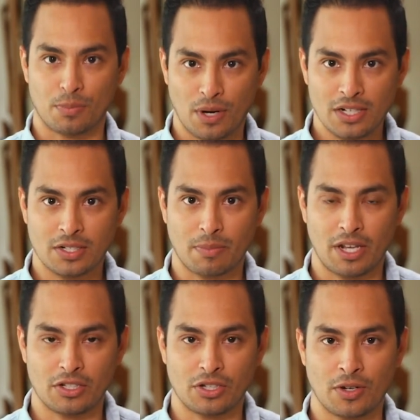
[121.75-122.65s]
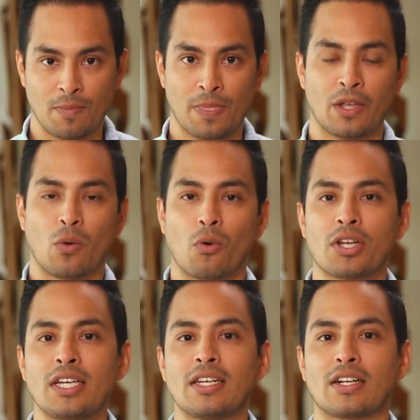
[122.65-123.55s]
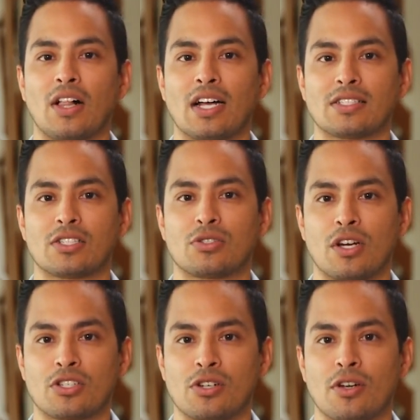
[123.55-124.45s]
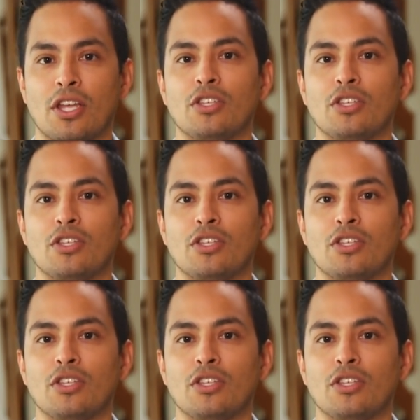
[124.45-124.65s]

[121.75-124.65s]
project manager, working in a classic structure,